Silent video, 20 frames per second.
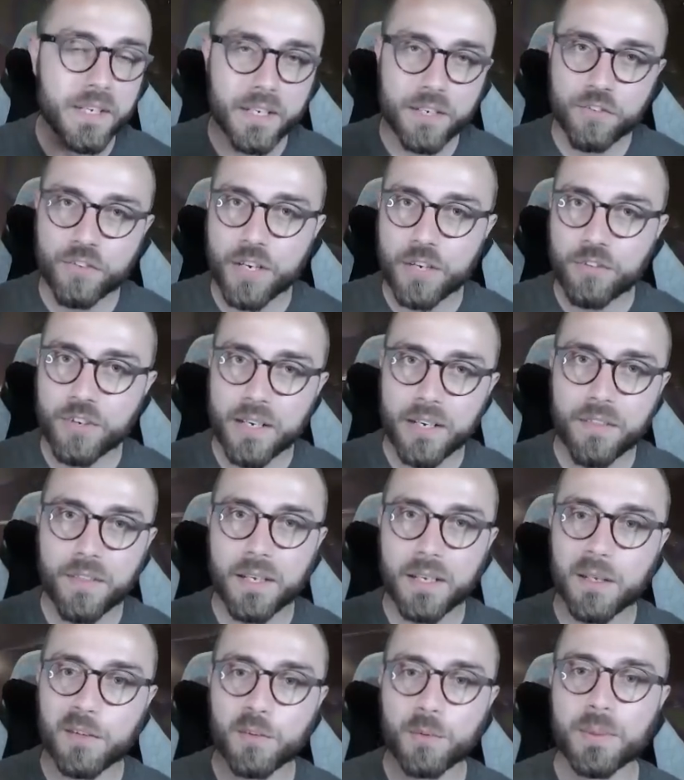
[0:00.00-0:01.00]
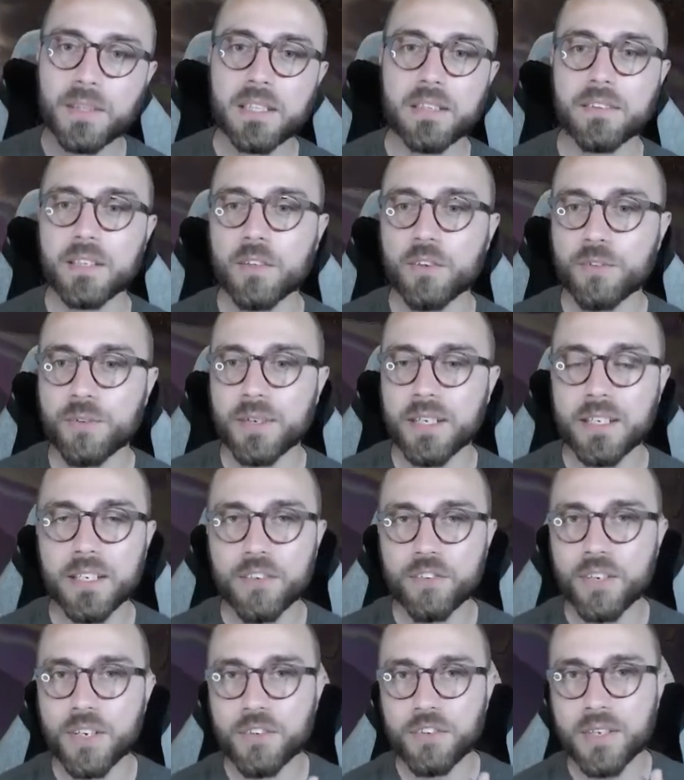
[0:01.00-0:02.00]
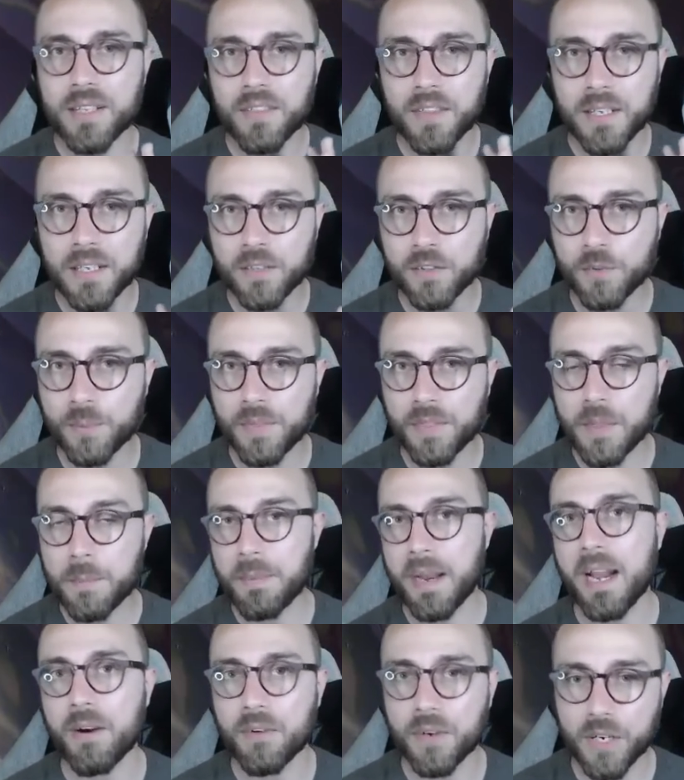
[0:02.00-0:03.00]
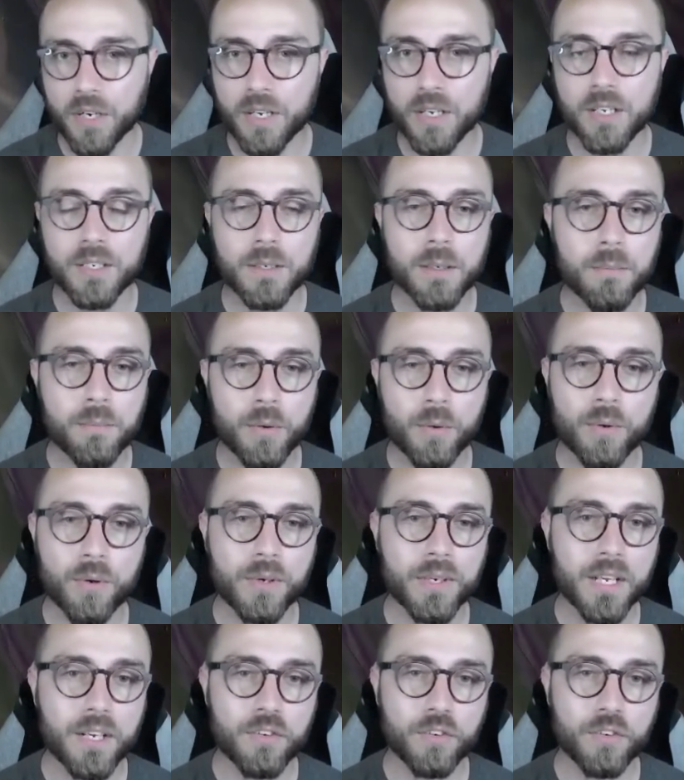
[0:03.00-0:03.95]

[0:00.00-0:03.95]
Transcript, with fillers: didn't change anything else with the skill tree, didn't change anything else with the Paragon board.